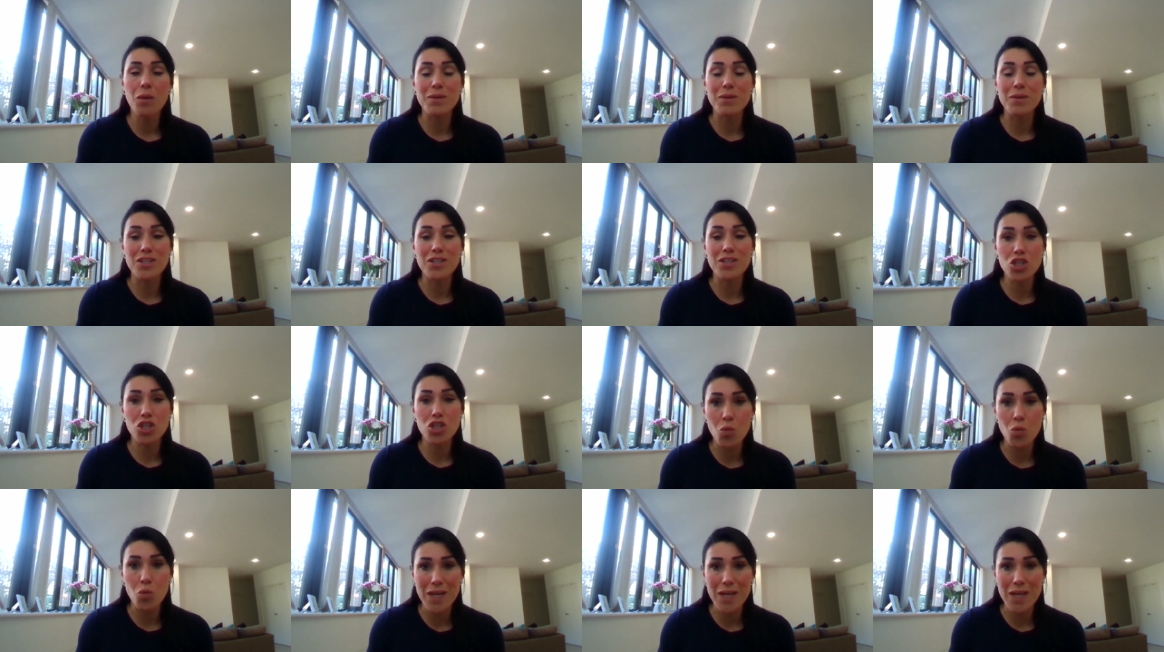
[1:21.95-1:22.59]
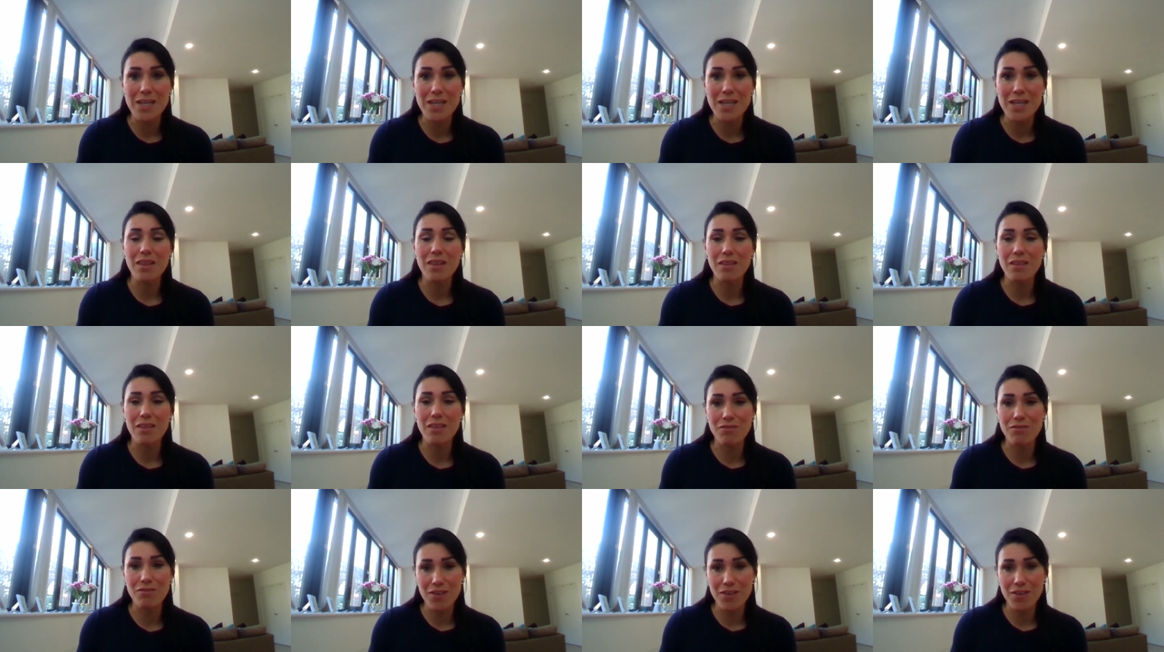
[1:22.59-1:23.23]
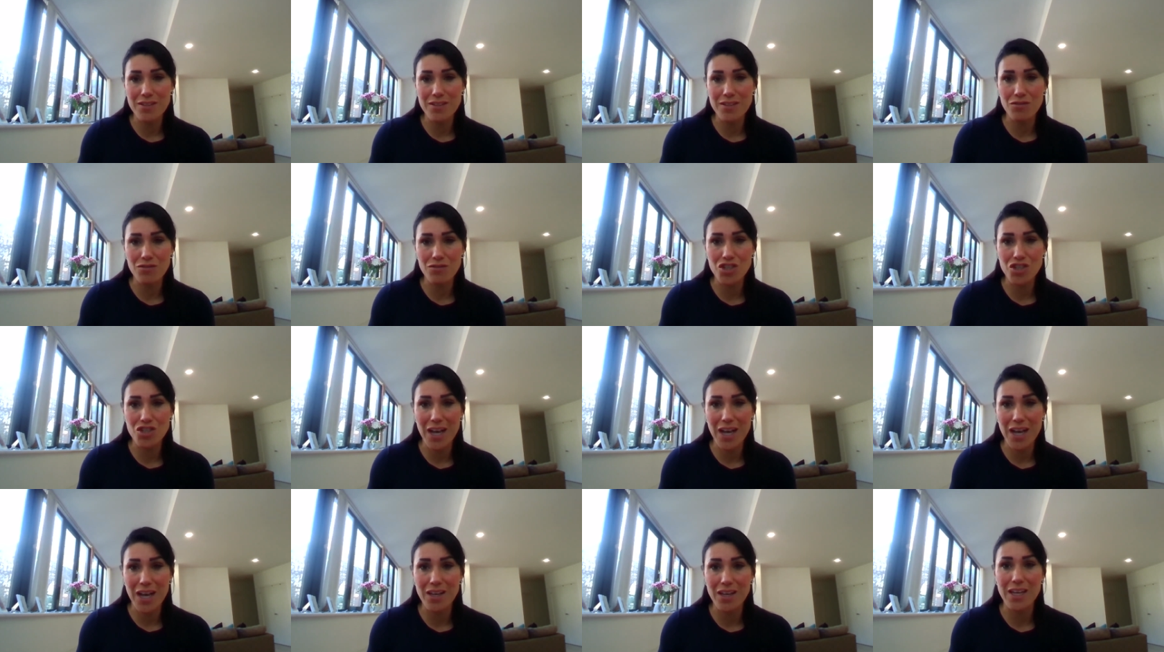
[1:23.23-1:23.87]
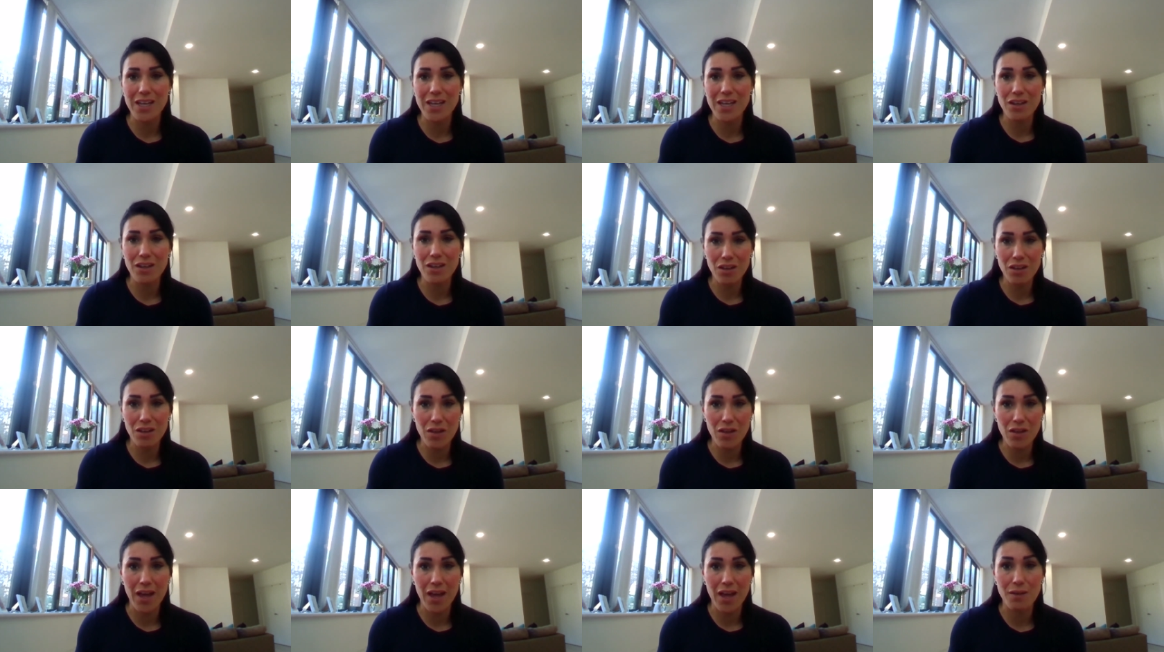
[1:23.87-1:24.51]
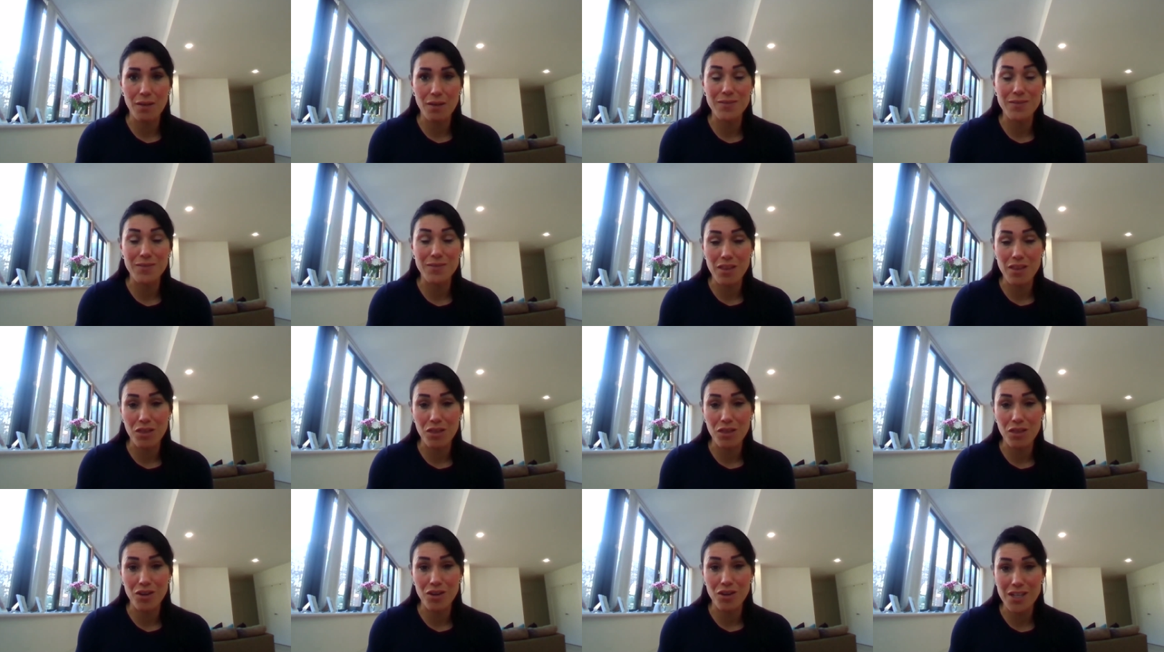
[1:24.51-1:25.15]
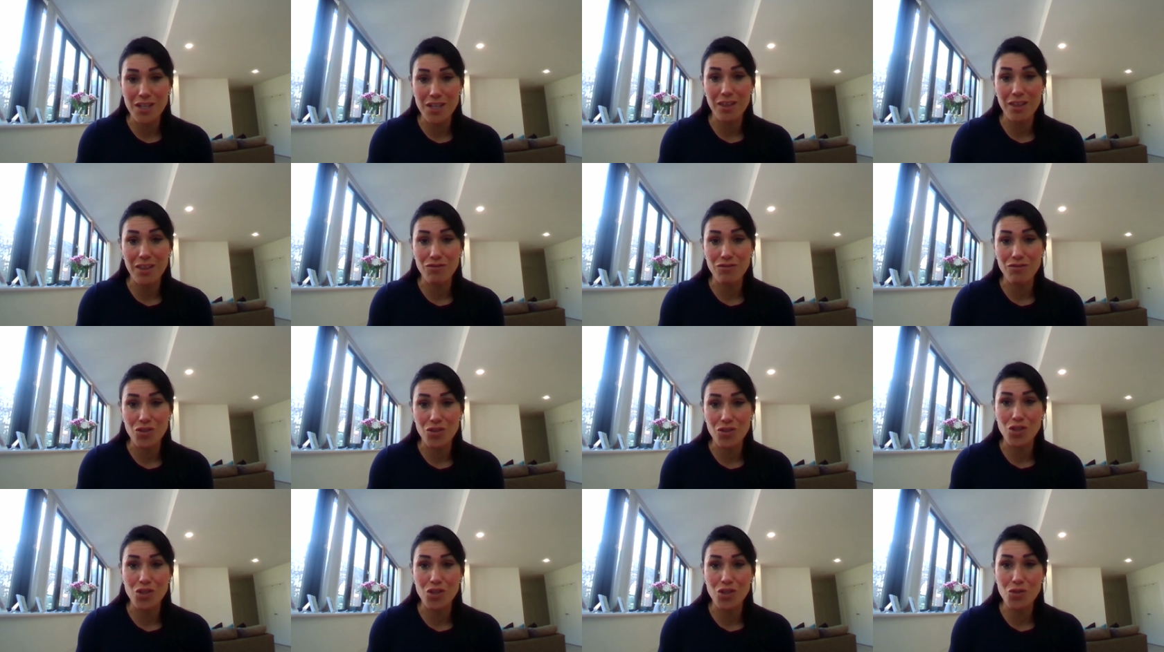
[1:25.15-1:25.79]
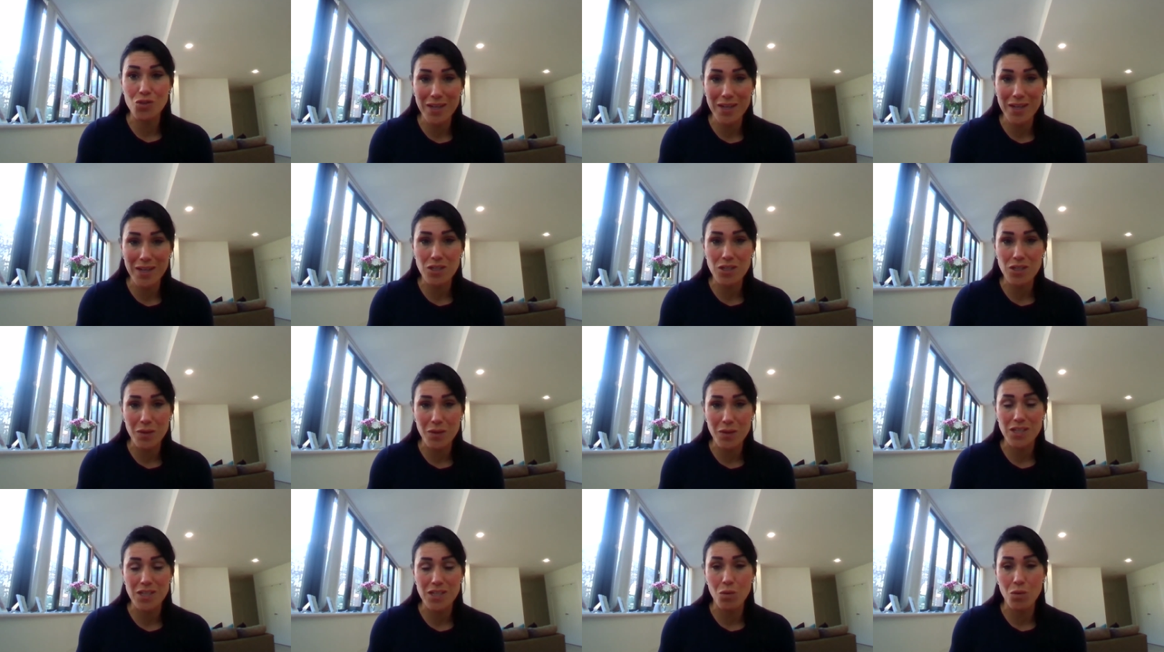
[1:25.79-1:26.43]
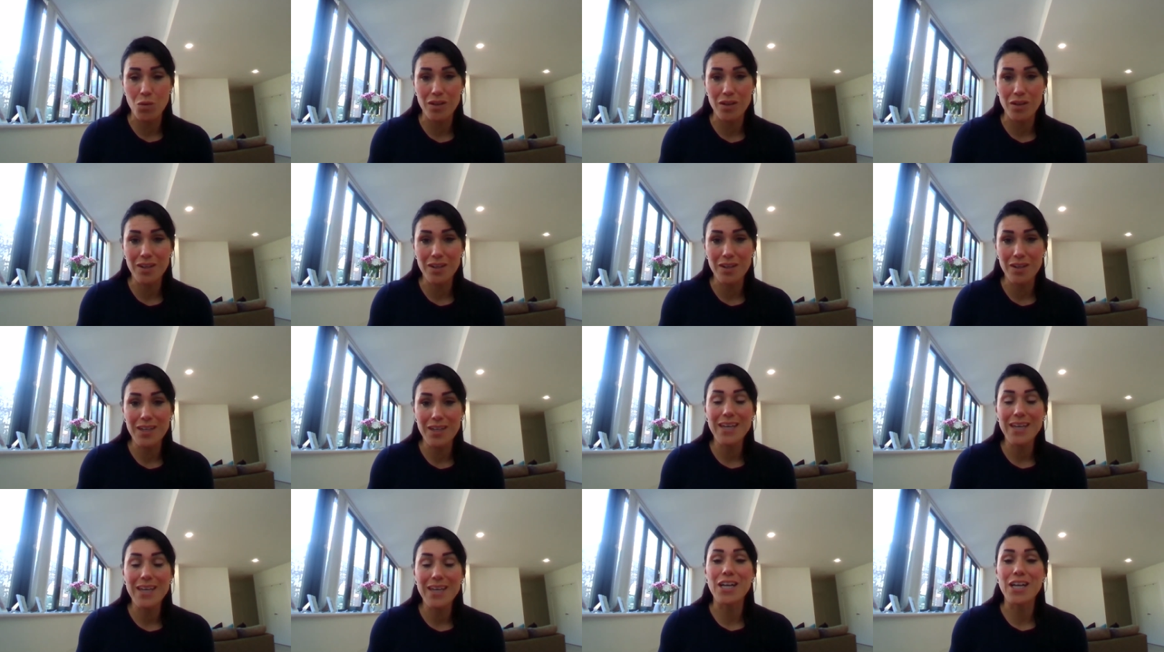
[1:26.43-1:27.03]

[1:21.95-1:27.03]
between the 1st of January and the 30th of June 2021